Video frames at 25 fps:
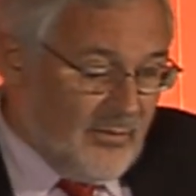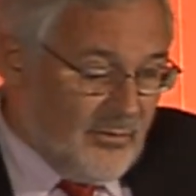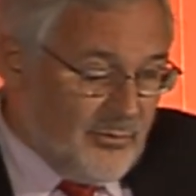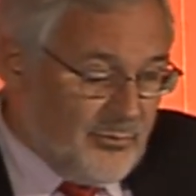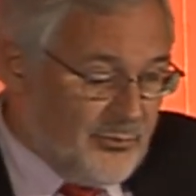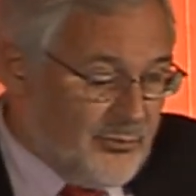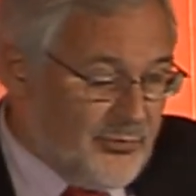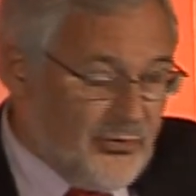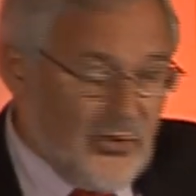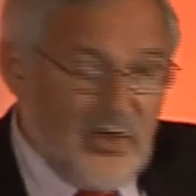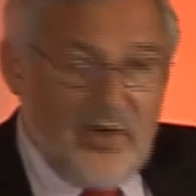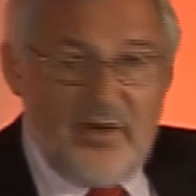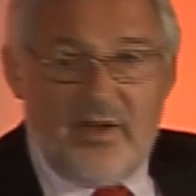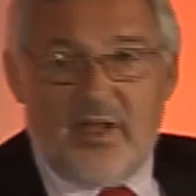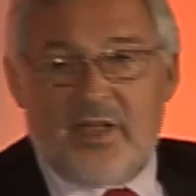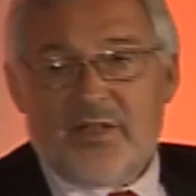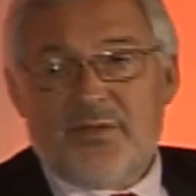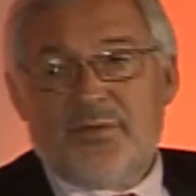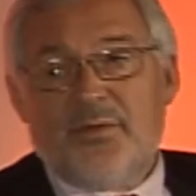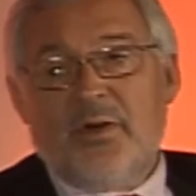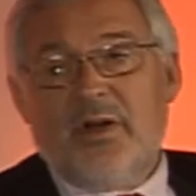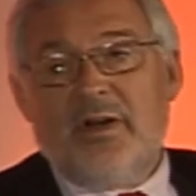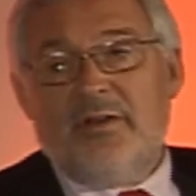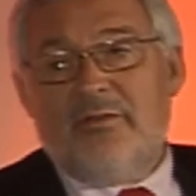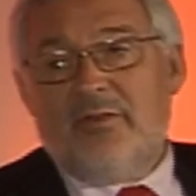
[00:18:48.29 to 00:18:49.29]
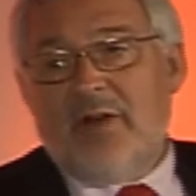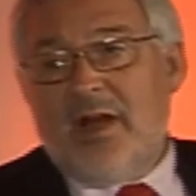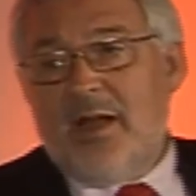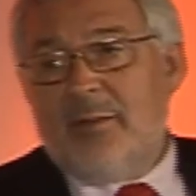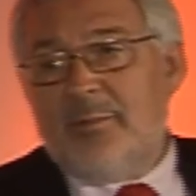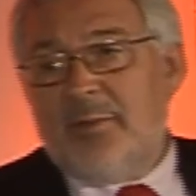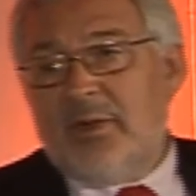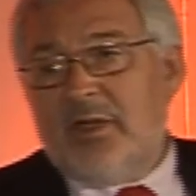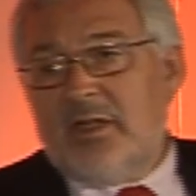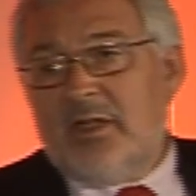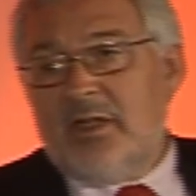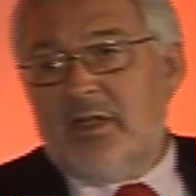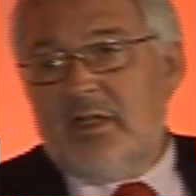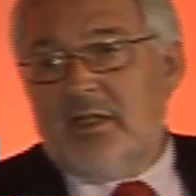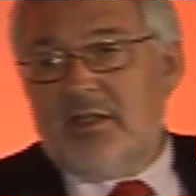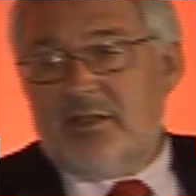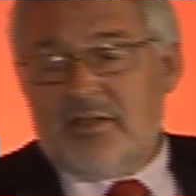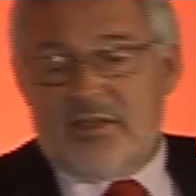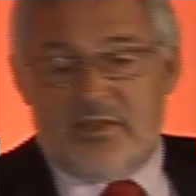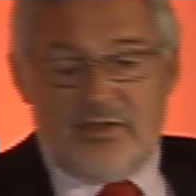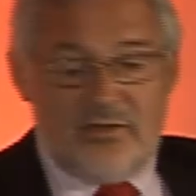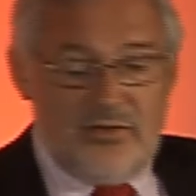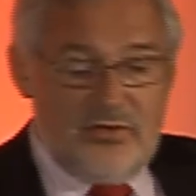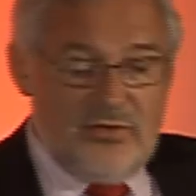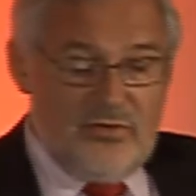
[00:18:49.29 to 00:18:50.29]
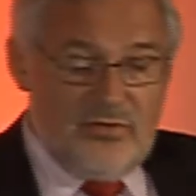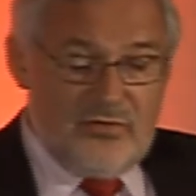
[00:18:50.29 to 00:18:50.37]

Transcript: products very rapidly to